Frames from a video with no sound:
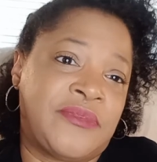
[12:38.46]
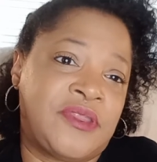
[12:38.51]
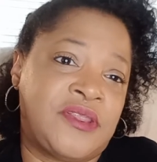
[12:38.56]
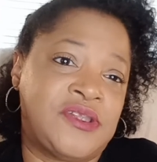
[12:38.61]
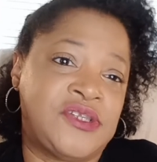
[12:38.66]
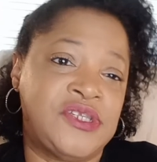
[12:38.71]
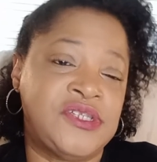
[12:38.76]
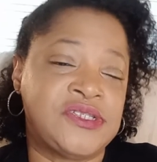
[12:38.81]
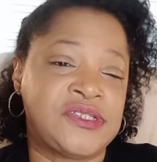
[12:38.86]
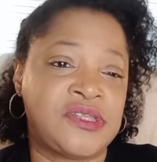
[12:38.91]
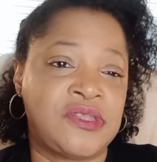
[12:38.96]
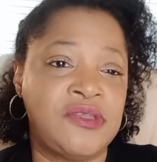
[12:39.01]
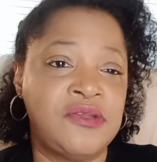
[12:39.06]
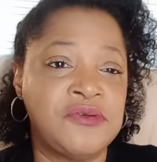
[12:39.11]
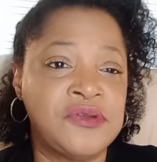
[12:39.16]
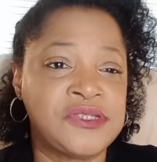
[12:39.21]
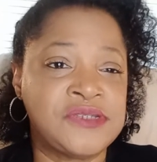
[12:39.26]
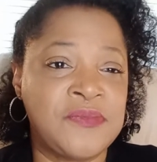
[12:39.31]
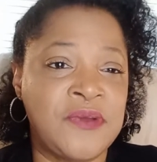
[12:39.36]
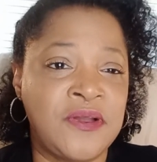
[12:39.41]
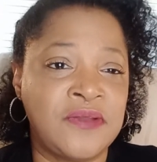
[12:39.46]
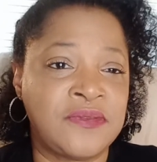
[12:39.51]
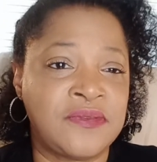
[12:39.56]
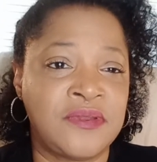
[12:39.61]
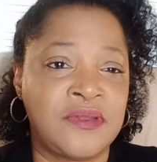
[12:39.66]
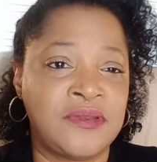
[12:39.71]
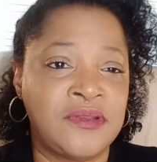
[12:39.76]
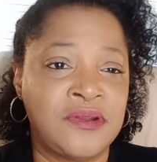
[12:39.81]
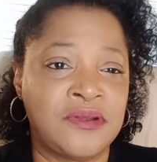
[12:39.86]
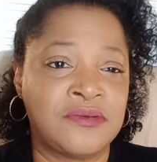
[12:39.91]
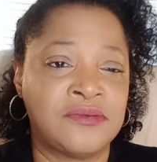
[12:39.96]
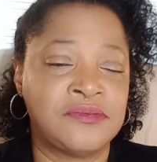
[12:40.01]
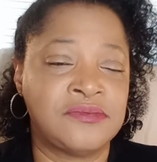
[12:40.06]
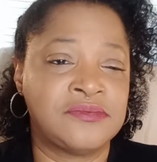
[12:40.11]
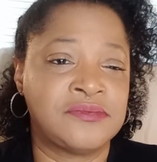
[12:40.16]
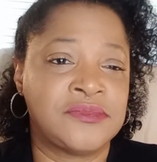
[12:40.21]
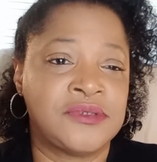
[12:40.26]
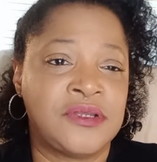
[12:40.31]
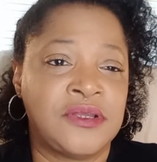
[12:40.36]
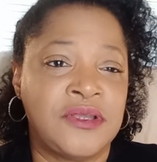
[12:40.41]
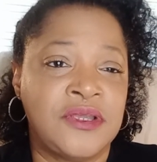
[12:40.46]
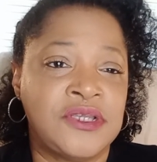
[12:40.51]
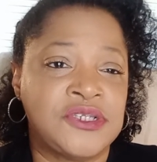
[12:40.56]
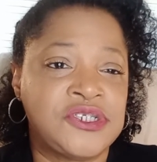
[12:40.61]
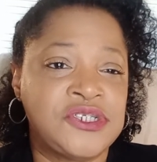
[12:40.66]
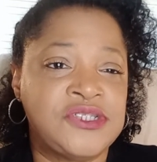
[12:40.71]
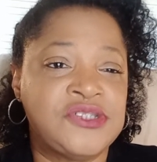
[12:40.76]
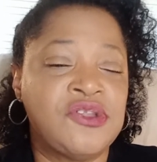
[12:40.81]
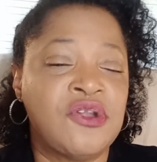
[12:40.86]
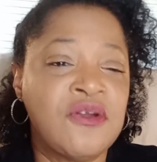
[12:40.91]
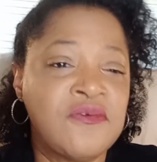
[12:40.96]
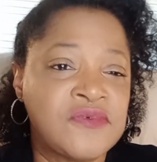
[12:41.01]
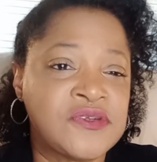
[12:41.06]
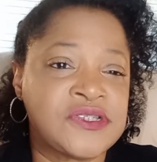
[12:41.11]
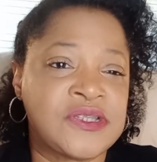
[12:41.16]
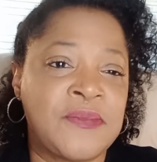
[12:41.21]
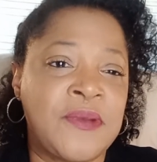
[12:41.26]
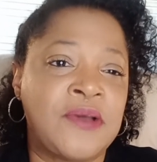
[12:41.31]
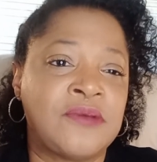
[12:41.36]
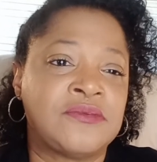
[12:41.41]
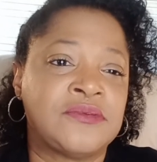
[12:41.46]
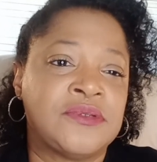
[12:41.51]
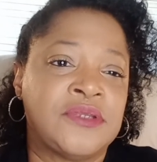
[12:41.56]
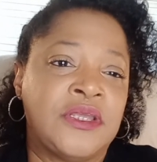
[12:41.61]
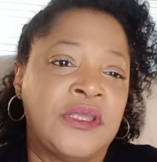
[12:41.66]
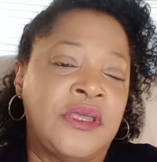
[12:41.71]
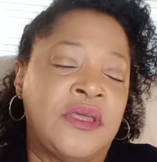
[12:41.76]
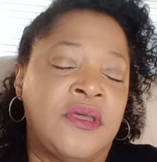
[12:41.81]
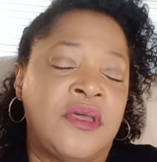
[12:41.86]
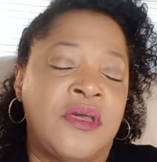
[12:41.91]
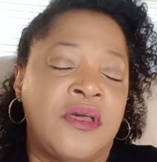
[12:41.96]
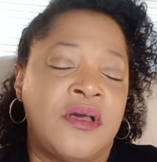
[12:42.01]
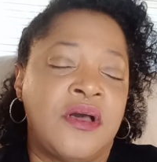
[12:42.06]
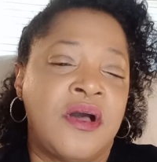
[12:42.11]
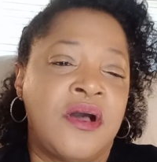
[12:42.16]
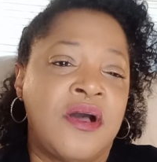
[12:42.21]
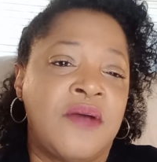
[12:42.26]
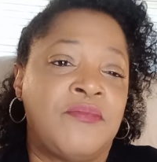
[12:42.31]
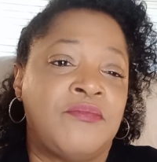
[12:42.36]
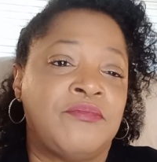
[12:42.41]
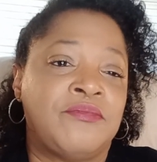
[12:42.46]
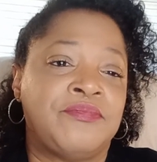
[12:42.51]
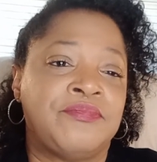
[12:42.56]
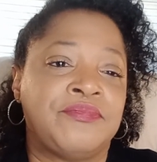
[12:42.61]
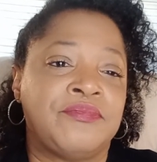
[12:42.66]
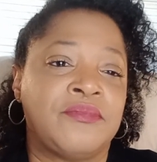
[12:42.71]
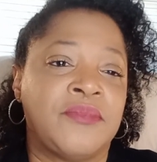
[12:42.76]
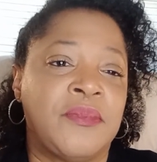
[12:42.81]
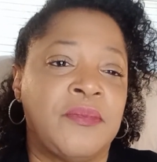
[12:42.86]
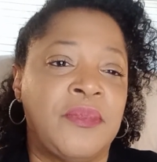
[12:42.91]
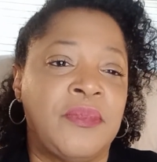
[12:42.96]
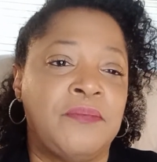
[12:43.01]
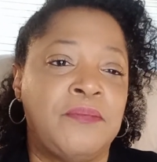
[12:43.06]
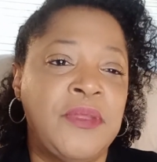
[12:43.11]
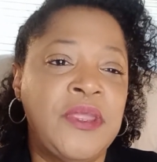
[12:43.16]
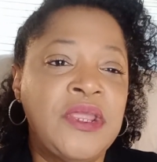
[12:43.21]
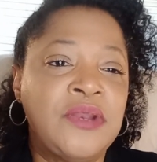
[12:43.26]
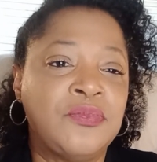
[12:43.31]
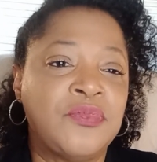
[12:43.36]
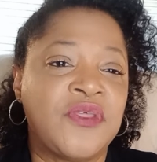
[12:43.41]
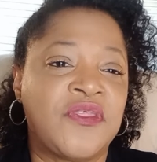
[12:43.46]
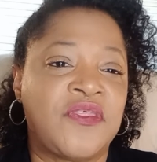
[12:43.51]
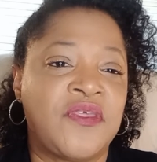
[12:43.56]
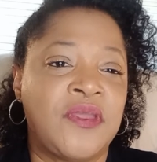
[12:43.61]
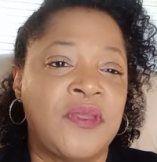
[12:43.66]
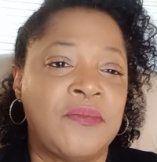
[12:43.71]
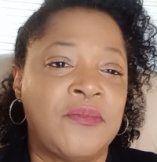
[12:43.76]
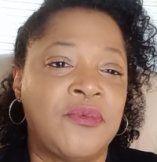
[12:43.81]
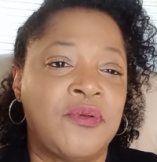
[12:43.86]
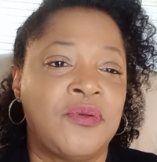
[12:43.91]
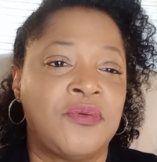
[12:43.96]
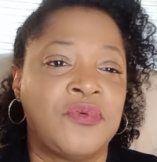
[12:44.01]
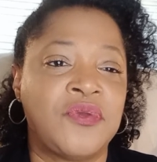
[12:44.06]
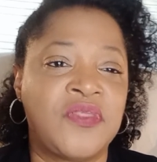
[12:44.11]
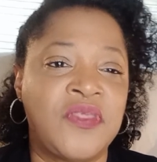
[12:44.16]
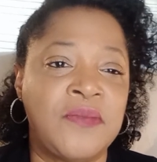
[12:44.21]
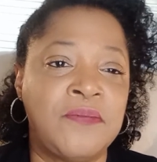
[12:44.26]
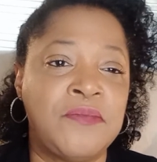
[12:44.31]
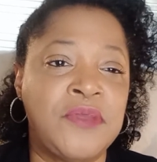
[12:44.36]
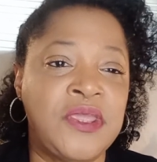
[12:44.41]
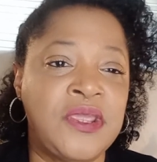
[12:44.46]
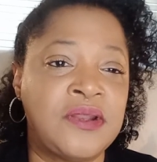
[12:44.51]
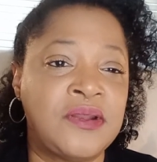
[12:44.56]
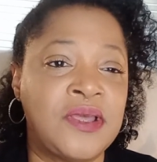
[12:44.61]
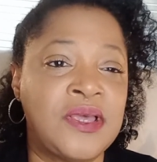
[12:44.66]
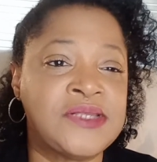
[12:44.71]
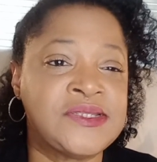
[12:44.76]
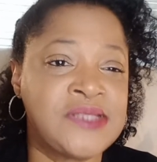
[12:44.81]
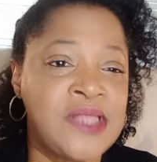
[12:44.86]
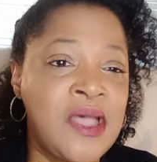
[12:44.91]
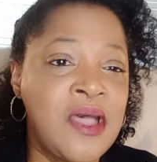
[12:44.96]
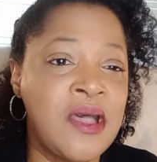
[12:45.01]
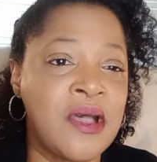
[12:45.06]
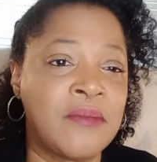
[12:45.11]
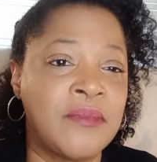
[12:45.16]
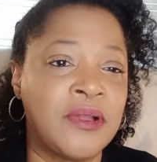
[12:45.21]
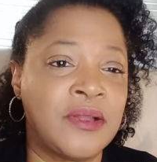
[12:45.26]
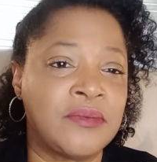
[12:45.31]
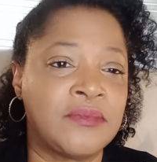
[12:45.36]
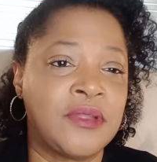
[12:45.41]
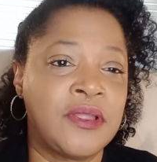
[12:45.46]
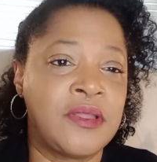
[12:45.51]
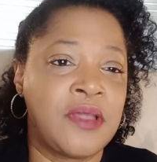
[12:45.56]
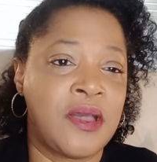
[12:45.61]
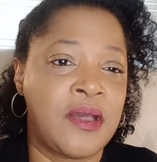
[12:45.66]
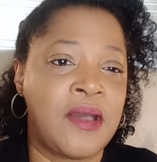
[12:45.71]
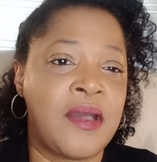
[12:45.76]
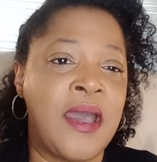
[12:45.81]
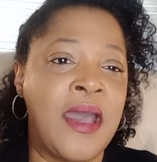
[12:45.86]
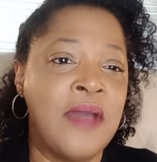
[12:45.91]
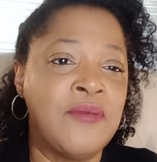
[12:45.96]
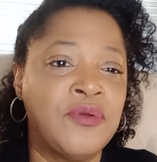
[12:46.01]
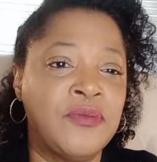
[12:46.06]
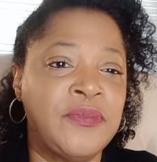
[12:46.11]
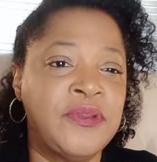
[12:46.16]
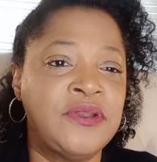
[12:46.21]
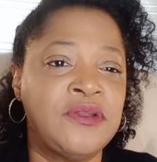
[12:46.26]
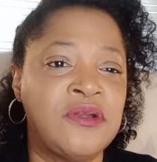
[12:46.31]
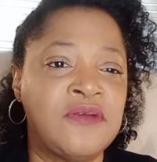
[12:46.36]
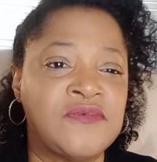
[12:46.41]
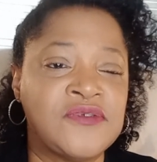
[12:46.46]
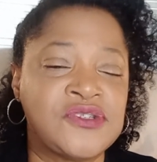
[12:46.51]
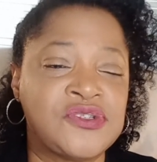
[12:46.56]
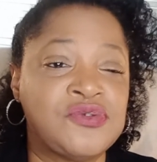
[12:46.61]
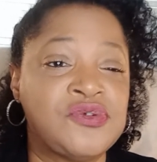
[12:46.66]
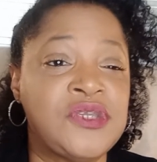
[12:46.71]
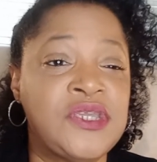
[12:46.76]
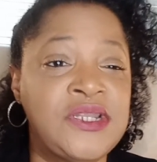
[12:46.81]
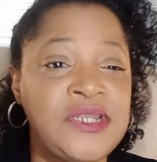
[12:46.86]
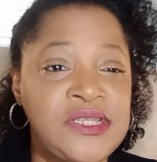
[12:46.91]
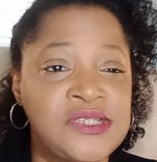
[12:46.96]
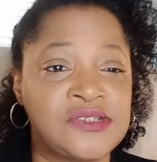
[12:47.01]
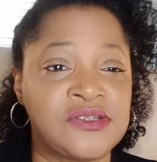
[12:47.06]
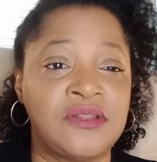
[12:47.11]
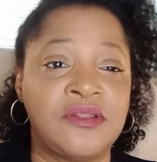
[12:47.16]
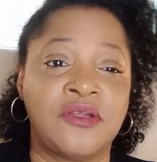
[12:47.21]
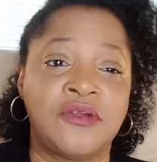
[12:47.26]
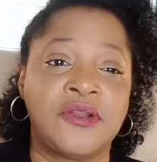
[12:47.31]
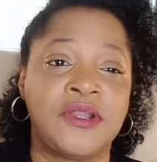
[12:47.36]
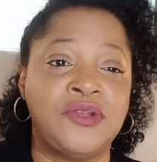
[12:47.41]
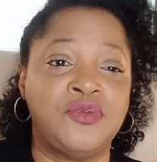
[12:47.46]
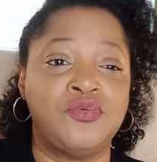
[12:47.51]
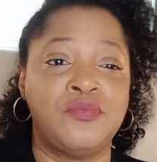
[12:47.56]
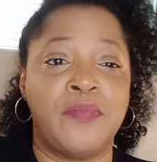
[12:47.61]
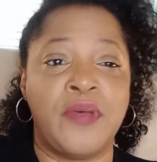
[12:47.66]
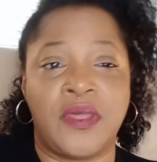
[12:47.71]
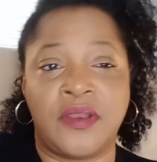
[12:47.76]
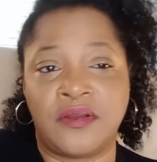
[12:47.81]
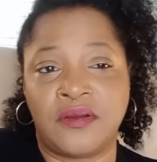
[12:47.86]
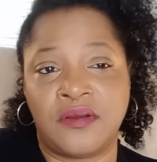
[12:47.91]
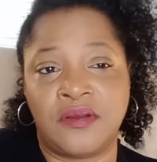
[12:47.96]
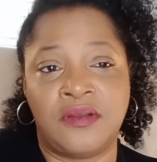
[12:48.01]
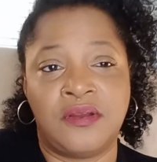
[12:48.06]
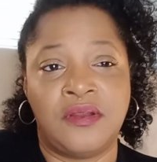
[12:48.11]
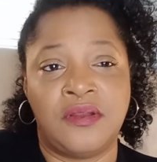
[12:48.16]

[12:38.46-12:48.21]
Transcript: She's curious about, you know, she's nervous about being with him being a slob. I would be nervous too. He needs to learn and do better.